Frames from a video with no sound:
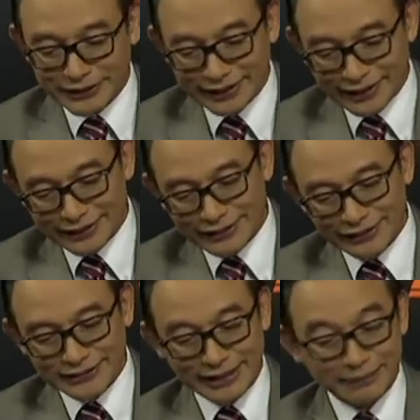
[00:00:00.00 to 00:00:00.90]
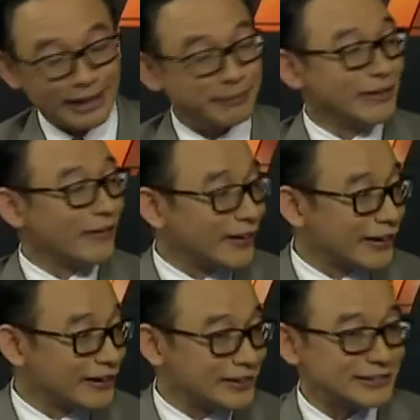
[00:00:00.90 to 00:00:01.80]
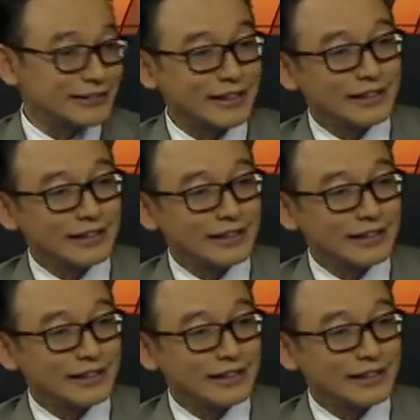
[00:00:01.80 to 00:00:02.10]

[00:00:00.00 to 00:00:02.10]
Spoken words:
Director of Dabi Oils,